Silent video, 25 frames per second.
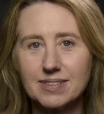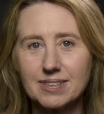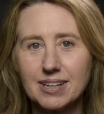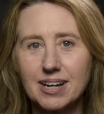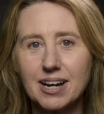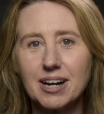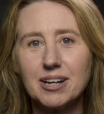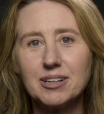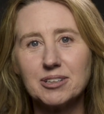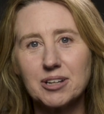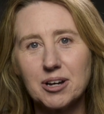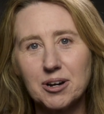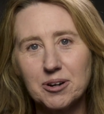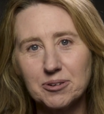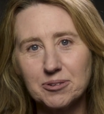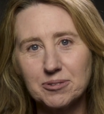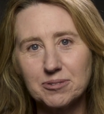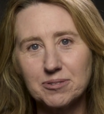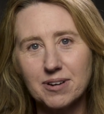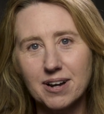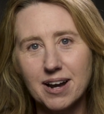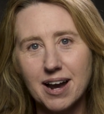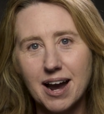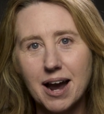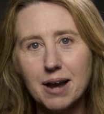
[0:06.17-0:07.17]
Hello,
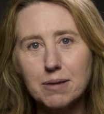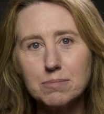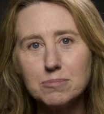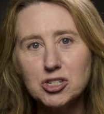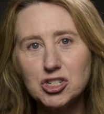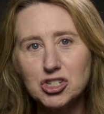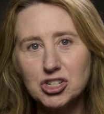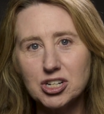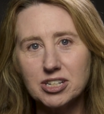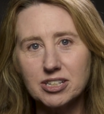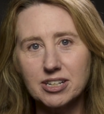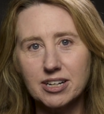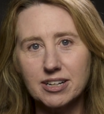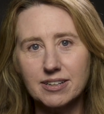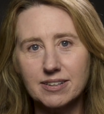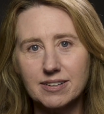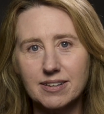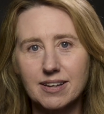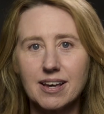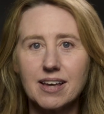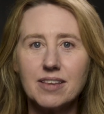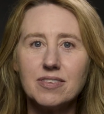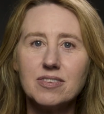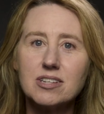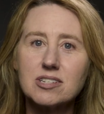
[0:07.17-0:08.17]
I'm Gina,
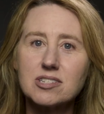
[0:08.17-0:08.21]
and